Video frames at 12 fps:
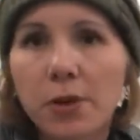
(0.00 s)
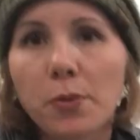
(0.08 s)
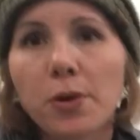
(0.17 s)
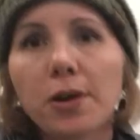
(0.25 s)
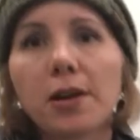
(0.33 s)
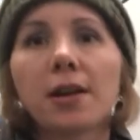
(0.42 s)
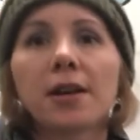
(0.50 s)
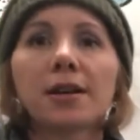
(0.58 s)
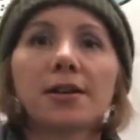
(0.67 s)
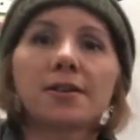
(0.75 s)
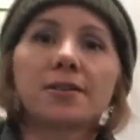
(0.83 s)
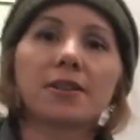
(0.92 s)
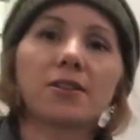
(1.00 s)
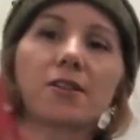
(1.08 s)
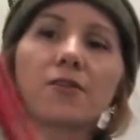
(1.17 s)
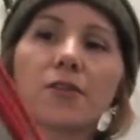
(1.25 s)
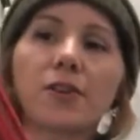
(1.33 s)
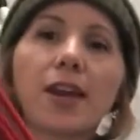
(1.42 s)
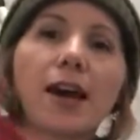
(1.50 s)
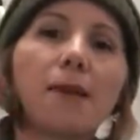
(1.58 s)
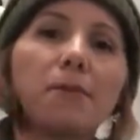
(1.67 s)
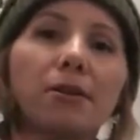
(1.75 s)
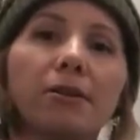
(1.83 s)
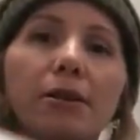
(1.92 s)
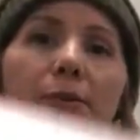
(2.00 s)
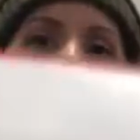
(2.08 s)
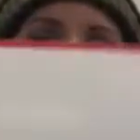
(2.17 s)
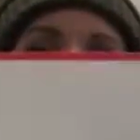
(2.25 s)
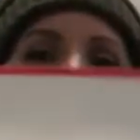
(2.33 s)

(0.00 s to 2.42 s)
word. So the vocabulary word